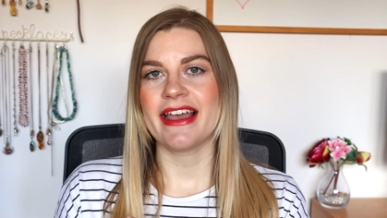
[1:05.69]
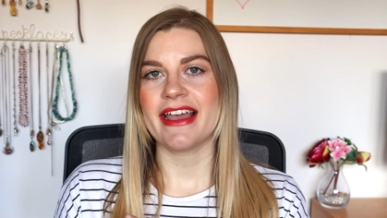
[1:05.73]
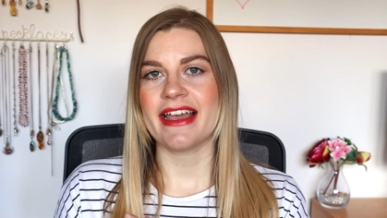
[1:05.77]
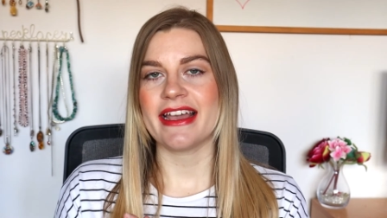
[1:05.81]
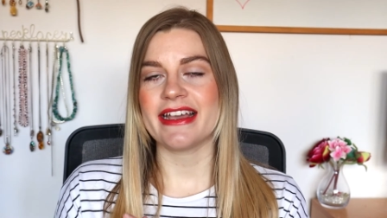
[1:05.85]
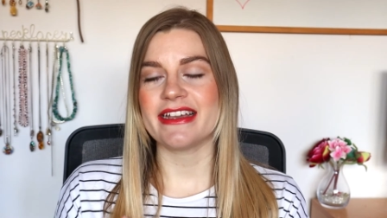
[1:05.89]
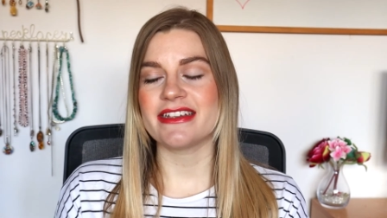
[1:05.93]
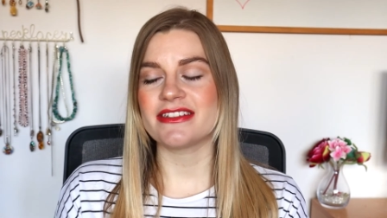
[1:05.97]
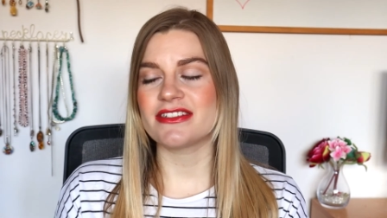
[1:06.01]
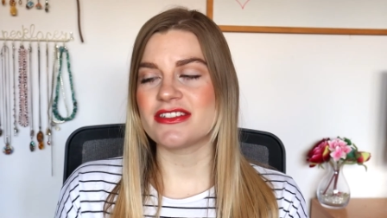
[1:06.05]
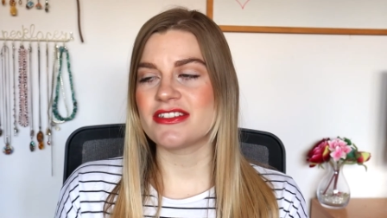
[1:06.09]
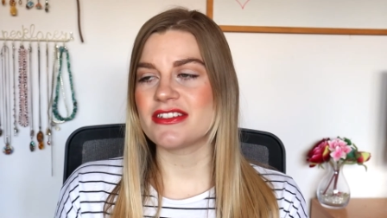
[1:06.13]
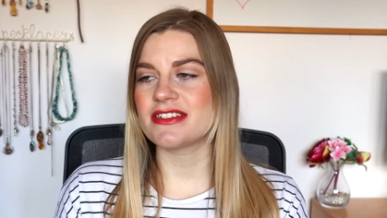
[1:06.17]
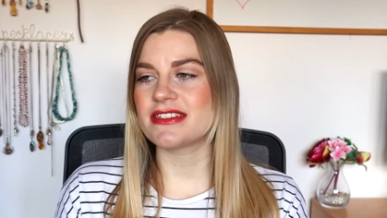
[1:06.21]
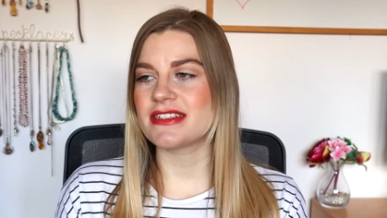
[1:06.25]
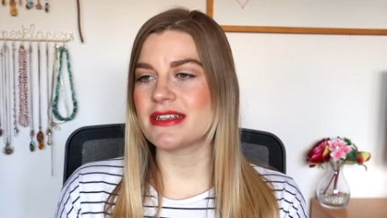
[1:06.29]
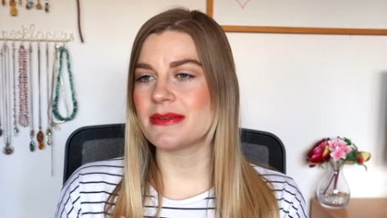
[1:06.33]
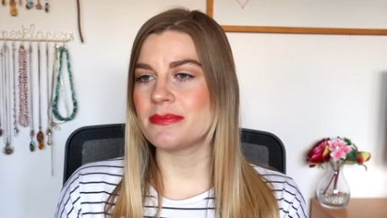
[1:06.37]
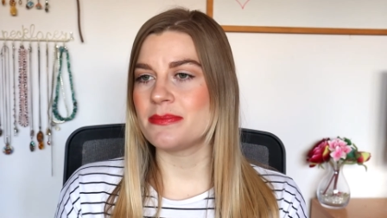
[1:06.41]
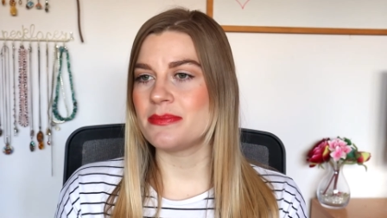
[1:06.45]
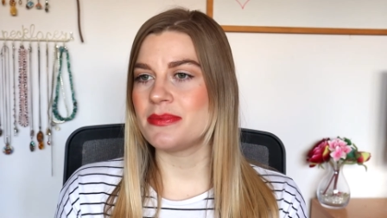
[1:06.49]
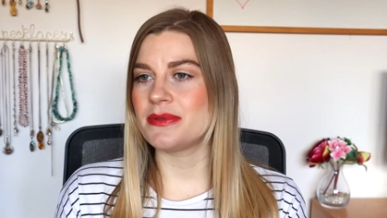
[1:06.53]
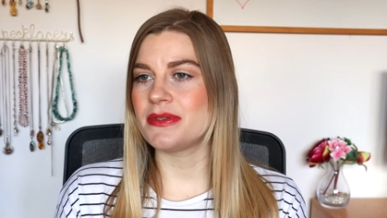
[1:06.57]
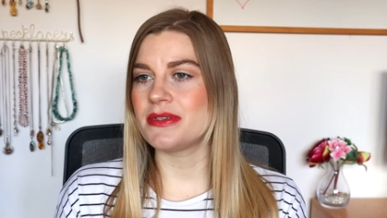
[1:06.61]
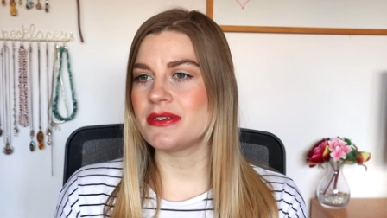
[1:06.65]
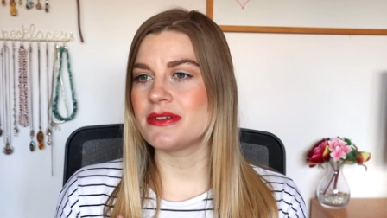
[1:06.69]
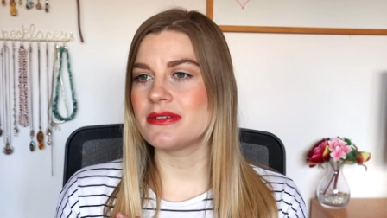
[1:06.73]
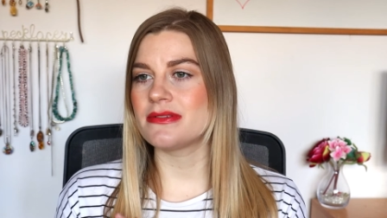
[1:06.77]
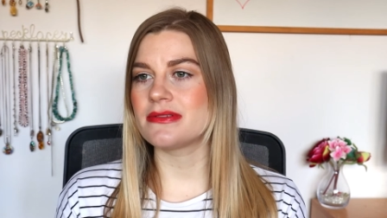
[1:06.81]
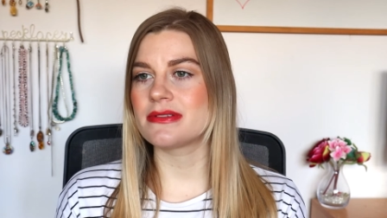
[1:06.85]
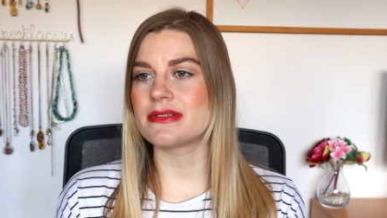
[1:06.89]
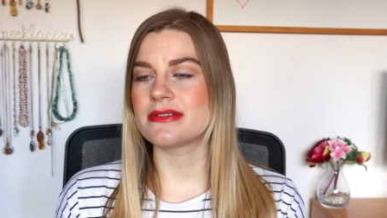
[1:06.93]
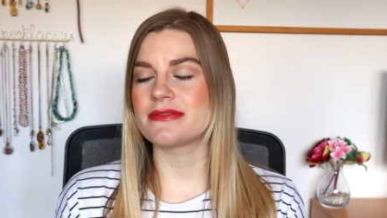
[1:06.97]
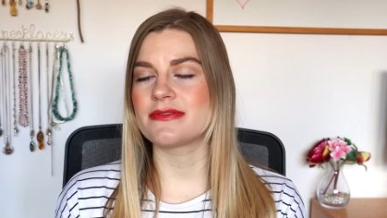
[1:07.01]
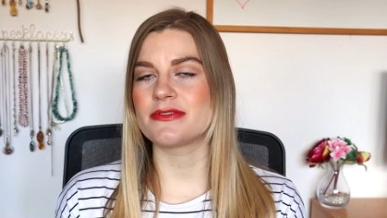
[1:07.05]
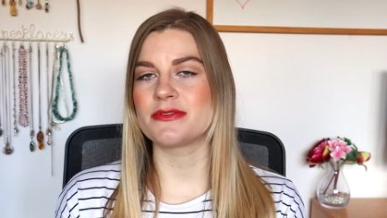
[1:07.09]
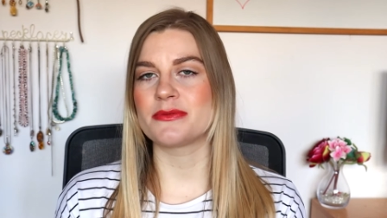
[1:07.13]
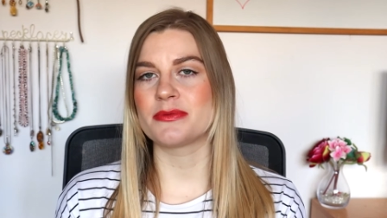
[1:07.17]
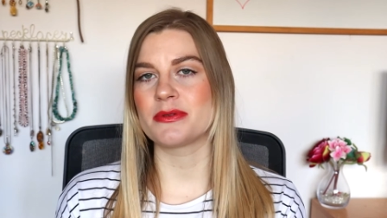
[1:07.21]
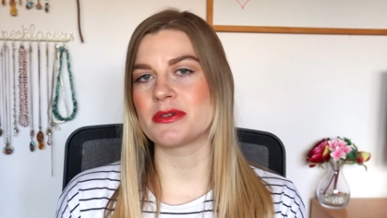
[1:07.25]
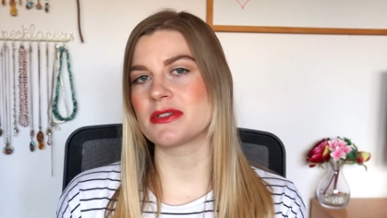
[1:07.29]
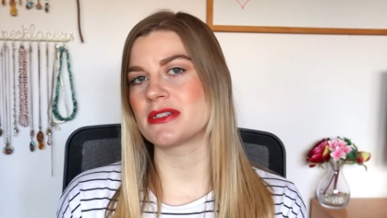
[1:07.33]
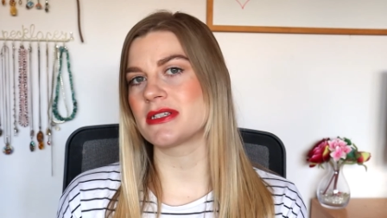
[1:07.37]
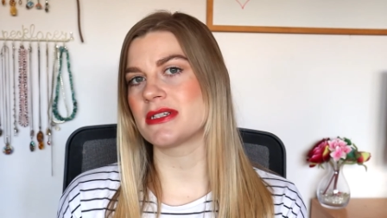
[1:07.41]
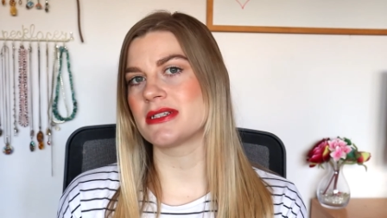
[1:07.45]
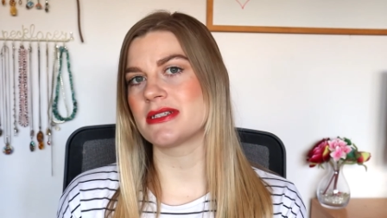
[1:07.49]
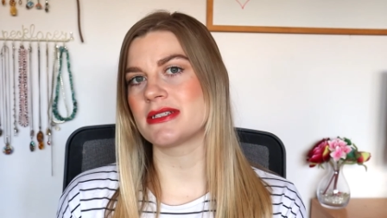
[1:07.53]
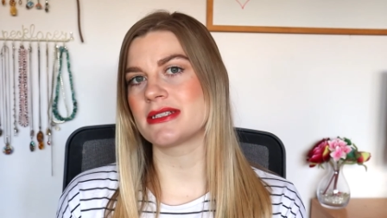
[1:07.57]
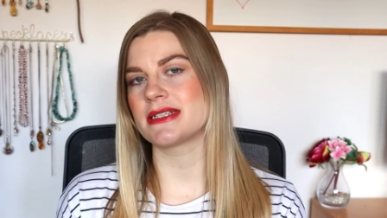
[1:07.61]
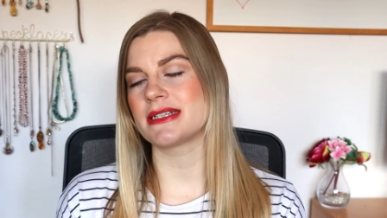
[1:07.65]
It's just a beautiful
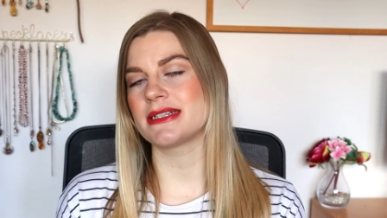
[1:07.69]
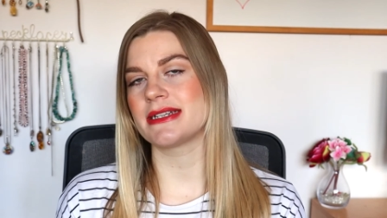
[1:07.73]
product.